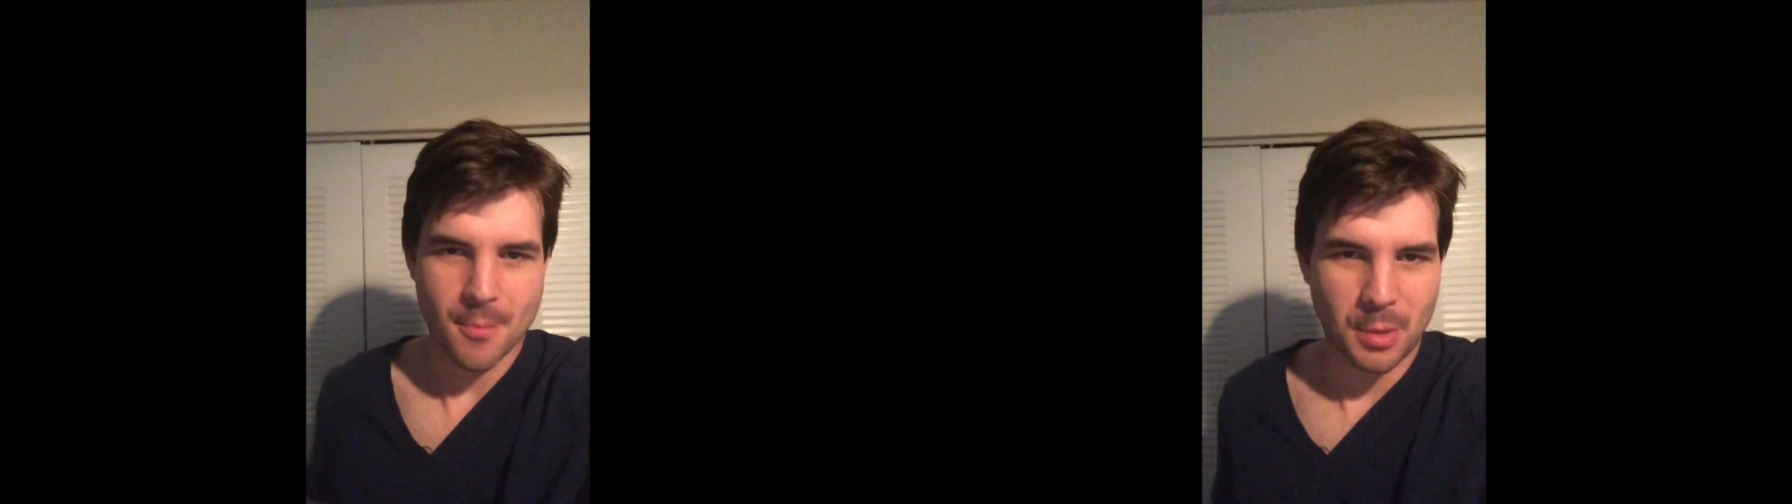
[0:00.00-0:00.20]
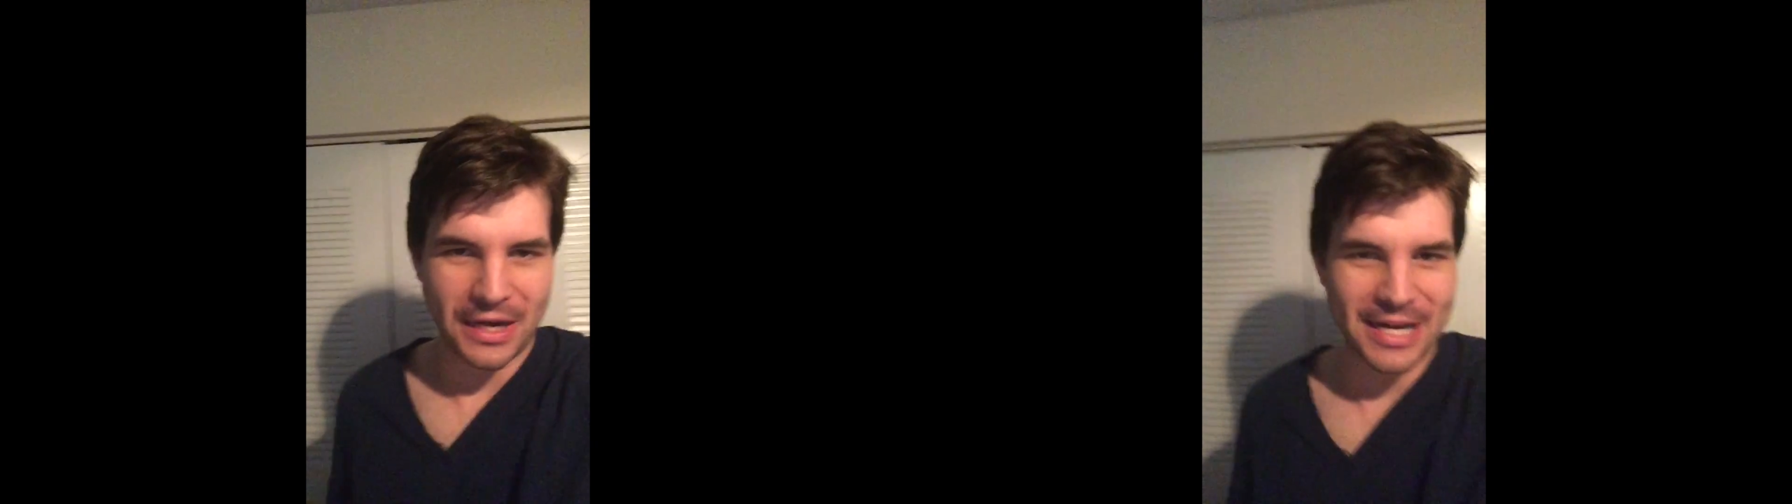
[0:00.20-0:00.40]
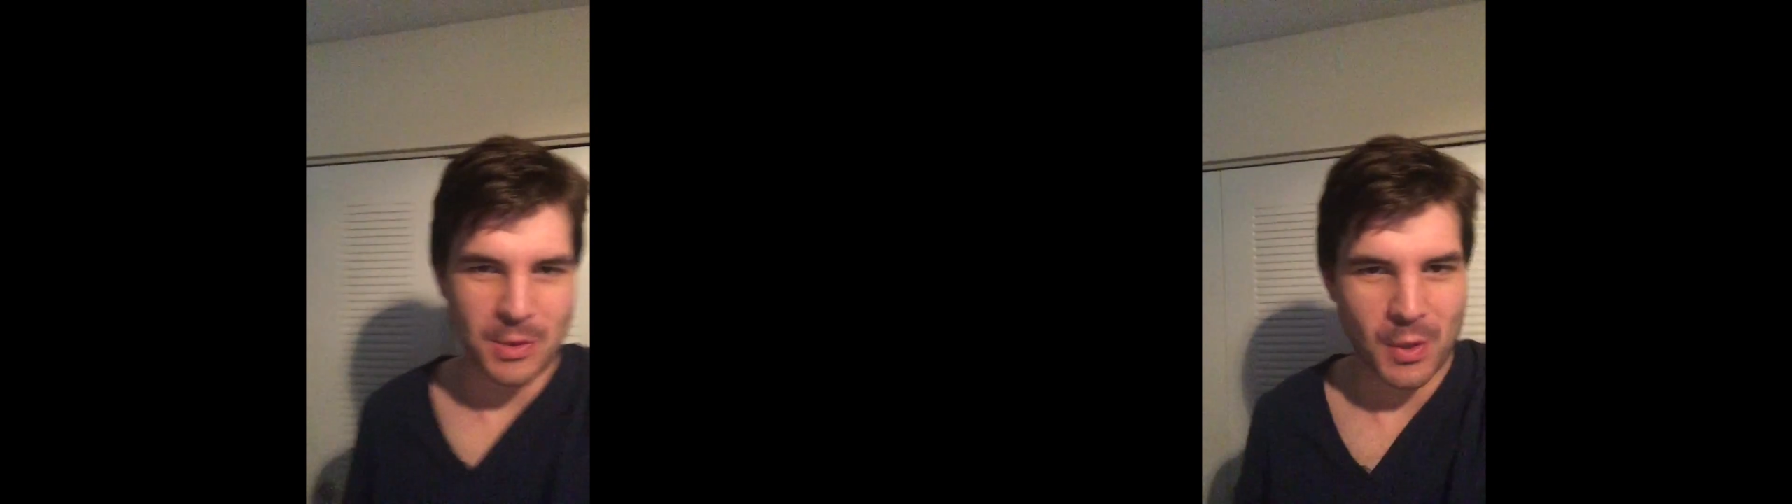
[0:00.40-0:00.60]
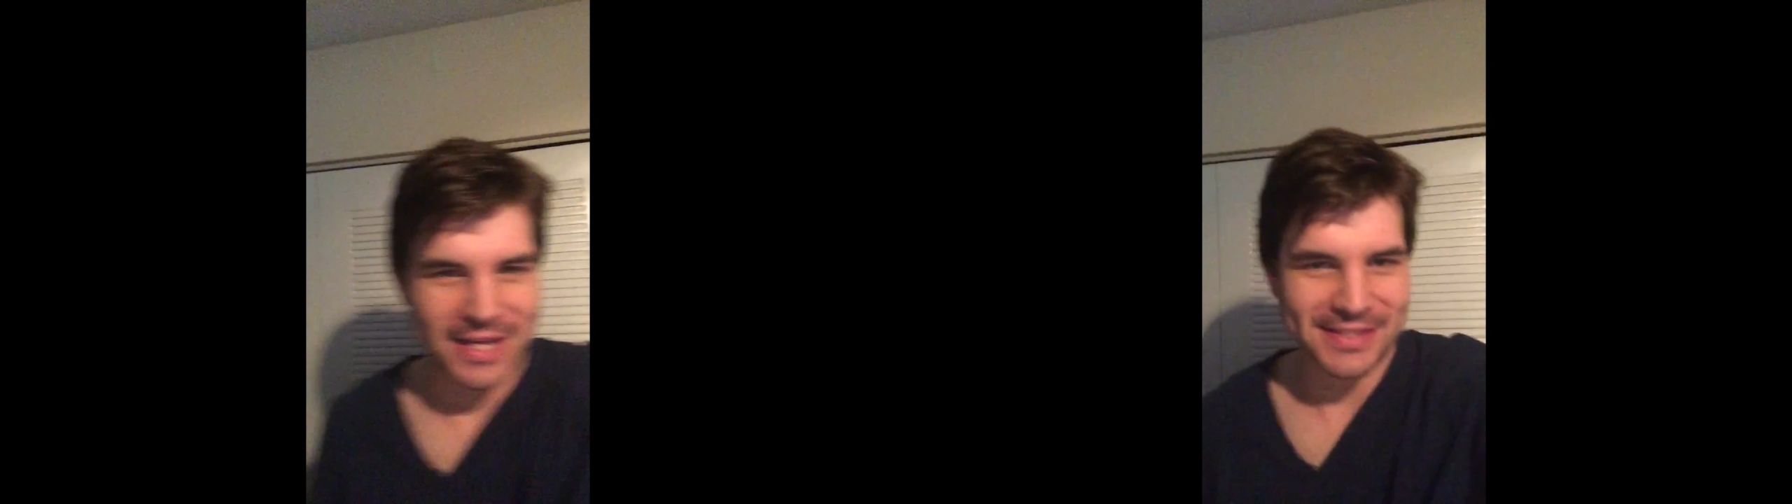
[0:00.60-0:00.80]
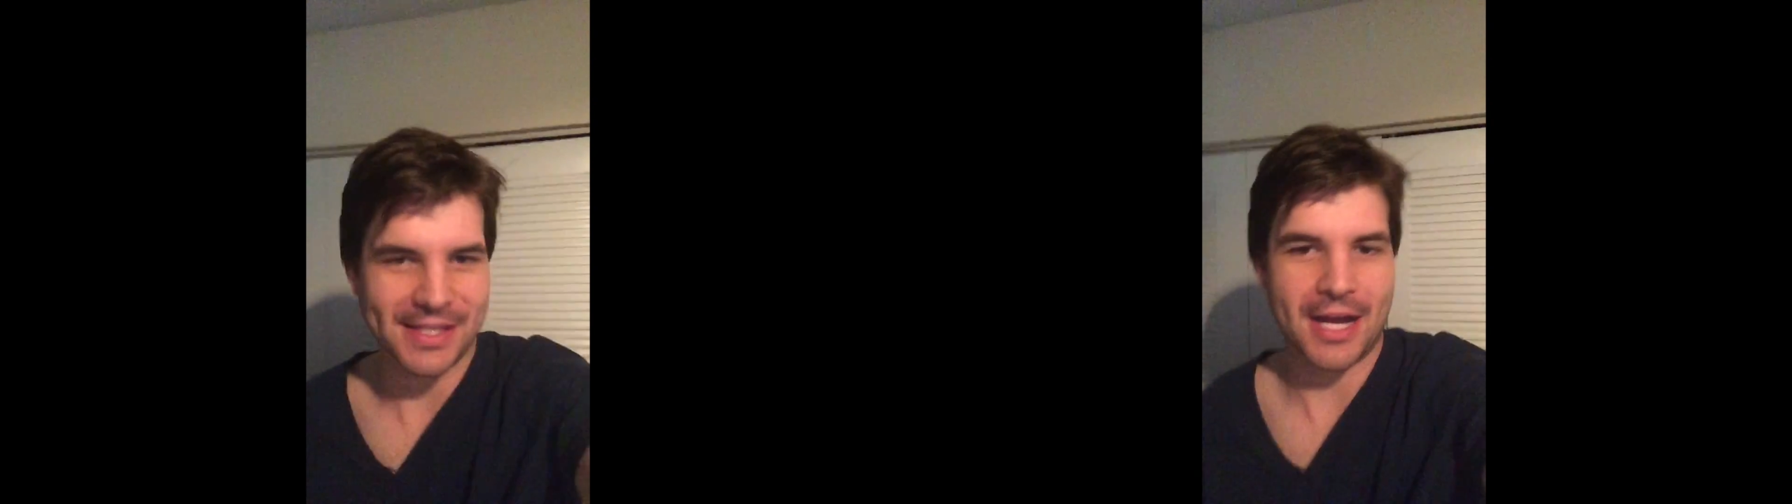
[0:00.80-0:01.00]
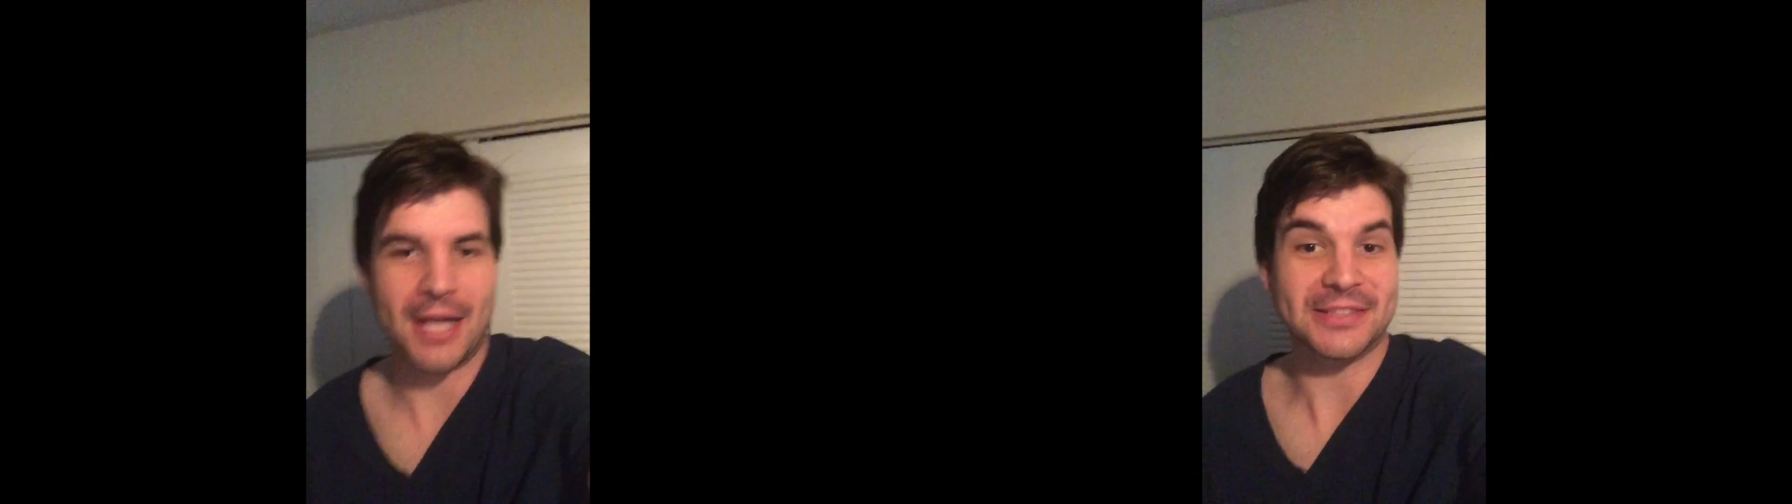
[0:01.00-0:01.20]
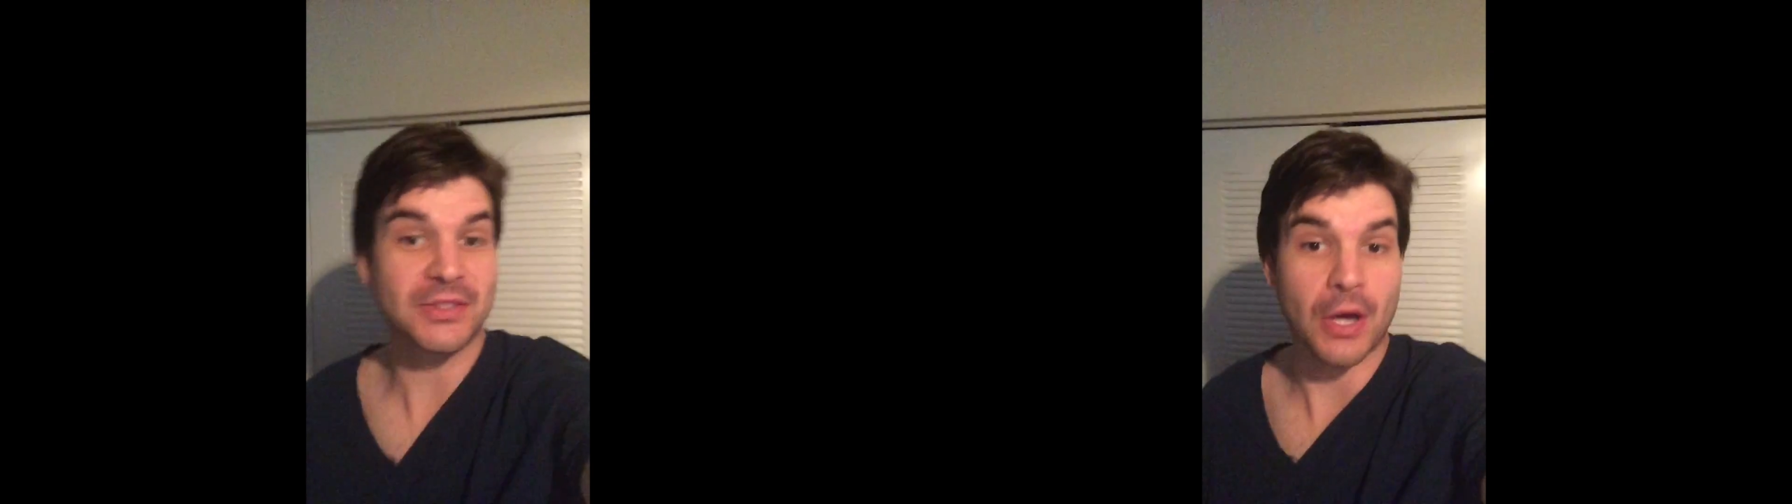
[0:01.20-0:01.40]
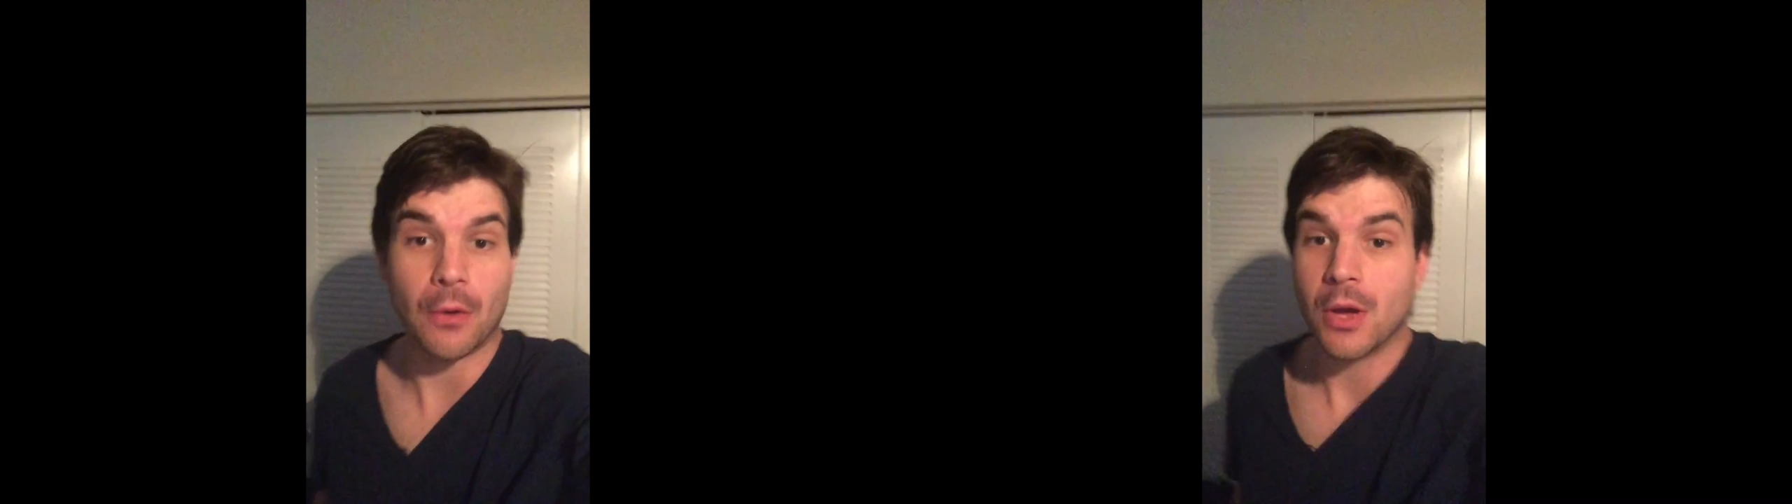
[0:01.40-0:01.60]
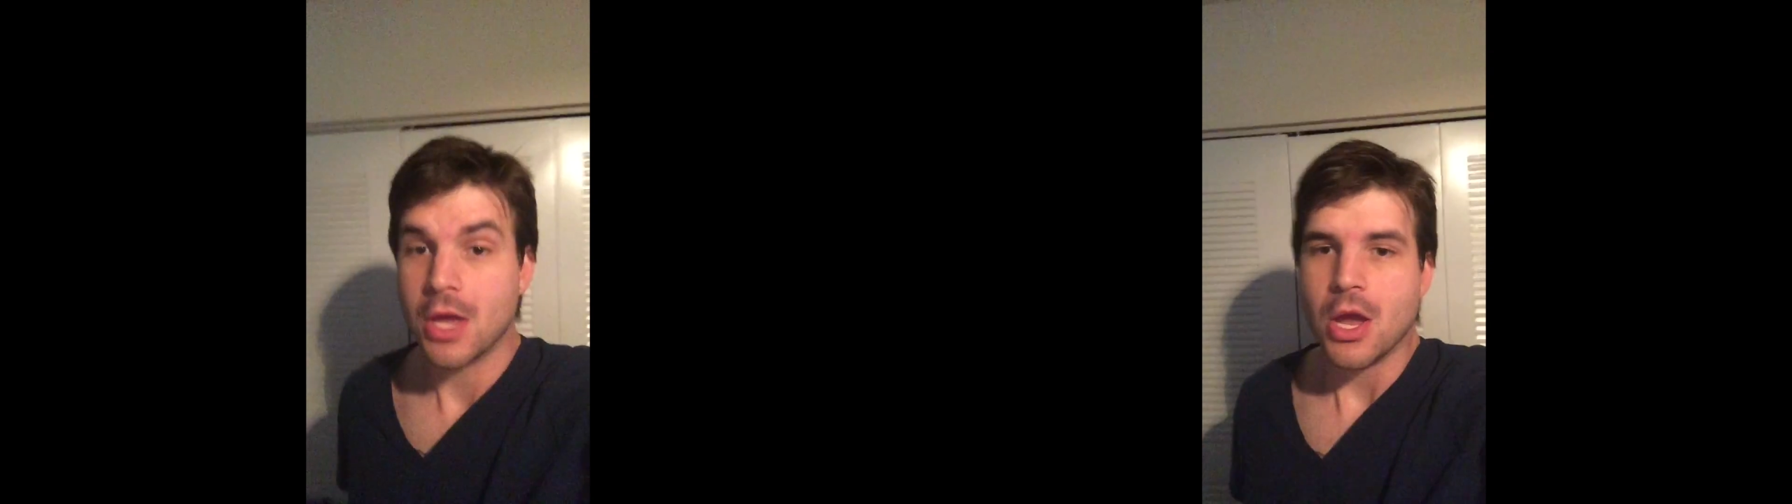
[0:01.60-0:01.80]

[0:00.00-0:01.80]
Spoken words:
But anyways, so